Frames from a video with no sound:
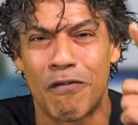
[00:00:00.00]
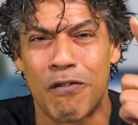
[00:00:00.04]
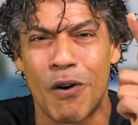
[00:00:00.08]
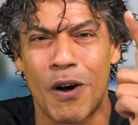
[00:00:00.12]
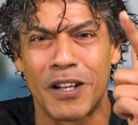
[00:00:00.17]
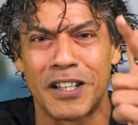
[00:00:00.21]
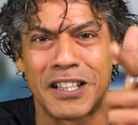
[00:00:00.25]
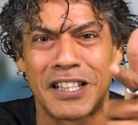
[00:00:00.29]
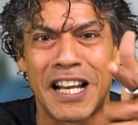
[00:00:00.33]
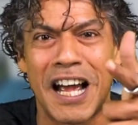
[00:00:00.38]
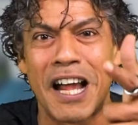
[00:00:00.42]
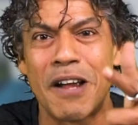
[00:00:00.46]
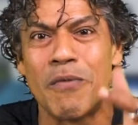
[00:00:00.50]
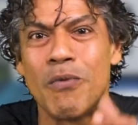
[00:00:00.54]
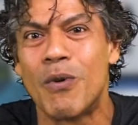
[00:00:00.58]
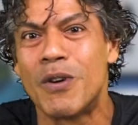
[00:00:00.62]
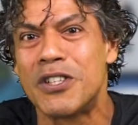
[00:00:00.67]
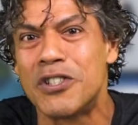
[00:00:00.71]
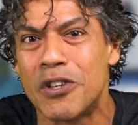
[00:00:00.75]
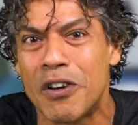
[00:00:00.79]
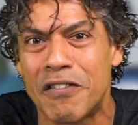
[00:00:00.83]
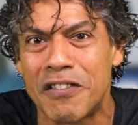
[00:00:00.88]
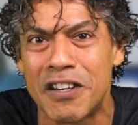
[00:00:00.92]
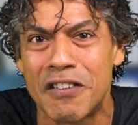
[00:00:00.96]
For the time
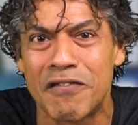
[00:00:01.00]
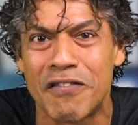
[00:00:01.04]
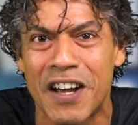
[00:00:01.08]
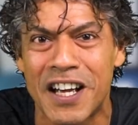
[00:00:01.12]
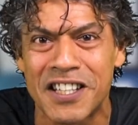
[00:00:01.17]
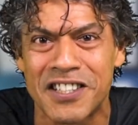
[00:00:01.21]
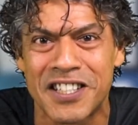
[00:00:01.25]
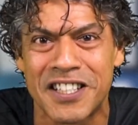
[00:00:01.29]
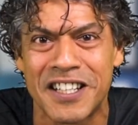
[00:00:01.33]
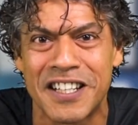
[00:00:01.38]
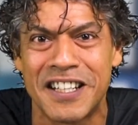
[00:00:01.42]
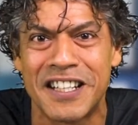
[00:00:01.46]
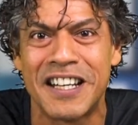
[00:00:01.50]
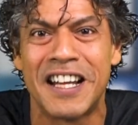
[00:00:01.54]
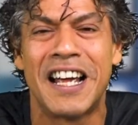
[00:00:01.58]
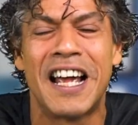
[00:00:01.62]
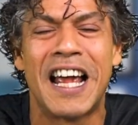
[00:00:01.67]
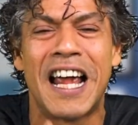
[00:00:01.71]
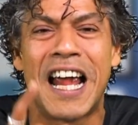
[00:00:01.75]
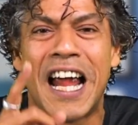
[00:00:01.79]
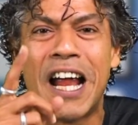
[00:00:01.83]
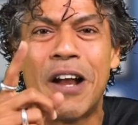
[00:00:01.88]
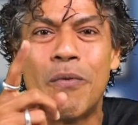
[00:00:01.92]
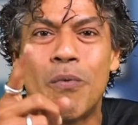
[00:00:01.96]
what you have invested
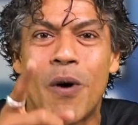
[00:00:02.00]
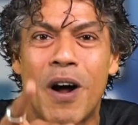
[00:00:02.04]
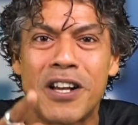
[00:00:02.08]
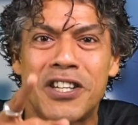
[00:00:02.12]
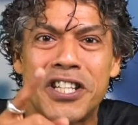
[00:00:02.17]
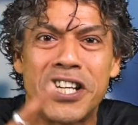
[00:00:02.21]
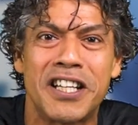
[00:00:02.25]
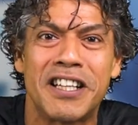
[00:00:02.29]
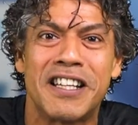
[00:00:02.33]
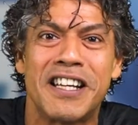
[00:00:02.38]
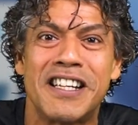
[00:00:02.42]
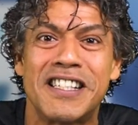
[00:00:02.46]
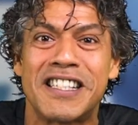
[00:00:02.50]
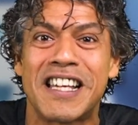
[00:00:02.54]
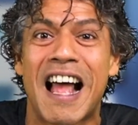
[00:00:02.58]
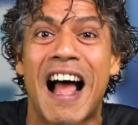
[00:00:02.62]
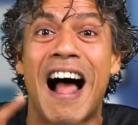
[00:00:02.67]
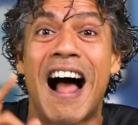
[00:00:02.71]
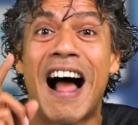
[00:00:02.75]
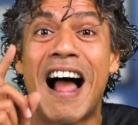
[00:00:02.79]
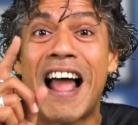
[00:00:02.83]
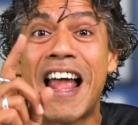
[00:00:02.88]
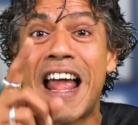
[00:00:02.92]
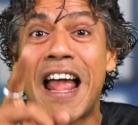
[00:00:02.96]
in watching this,
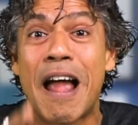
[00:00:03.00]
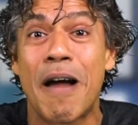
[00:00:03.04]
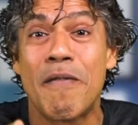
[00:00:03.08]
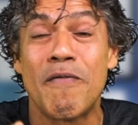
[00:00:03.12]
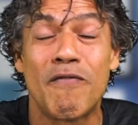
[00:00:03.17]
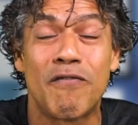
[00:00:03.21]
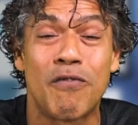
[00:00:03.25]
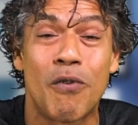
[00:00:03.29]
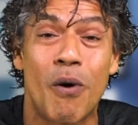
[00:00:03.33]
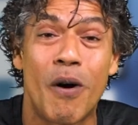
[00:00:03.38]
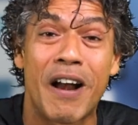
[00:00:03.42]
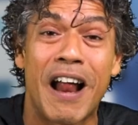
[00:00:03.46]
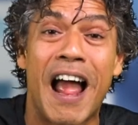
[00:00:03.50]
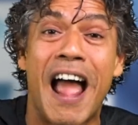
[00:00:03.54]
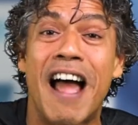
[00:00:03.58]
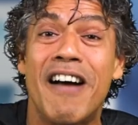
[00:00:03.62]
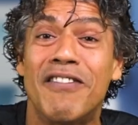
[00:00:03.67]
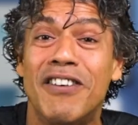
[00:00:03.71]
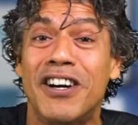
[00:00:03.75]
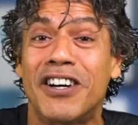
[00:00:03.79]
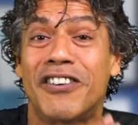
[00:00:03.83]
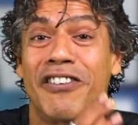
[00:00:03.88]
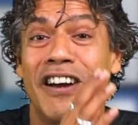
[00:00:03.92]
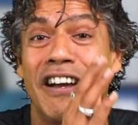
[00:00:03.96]
I am
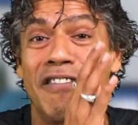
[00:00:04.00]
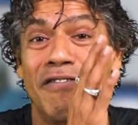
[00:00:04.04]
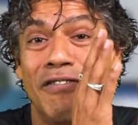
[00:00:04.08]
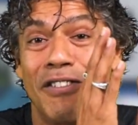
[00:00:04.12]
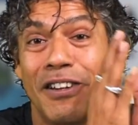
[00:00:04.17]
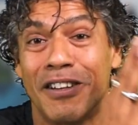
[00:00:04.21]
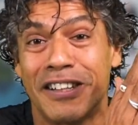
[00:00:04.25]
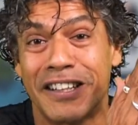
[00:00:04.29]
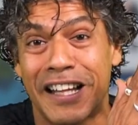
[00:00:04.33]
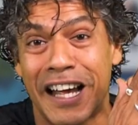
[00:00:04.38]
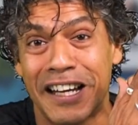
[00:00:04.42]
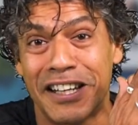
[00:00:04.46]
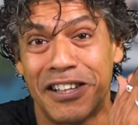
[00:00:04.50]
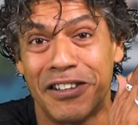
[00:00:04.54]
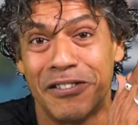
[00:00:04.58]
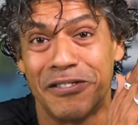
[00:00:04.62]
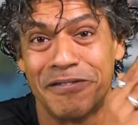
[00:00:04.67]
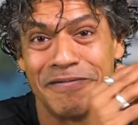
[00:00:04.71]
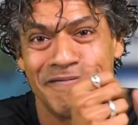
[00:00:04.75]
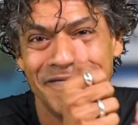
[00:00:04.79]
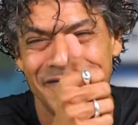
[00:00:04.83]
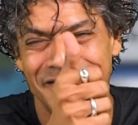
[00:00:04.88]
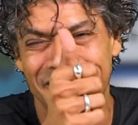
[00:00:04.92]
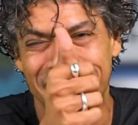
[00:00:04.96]
forever grateful. Thank you.
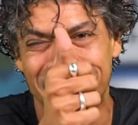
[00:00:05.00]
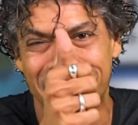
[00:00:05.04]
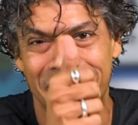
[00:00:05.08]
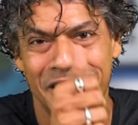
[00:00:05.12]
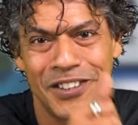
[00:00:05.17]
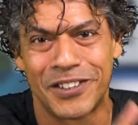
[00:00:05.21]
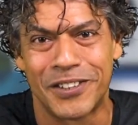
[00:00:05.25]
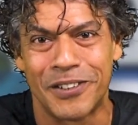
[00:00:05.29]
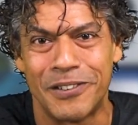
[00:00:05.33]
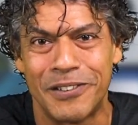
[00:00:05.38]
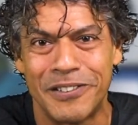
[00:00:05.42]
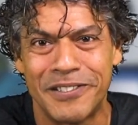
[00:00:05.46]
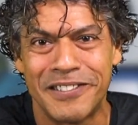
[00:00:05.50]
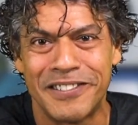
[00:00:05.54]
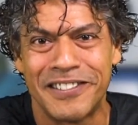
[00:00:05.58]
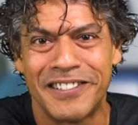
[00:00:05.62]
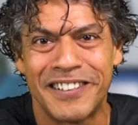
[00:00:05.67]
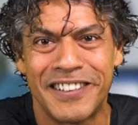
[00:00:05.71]
See you soon.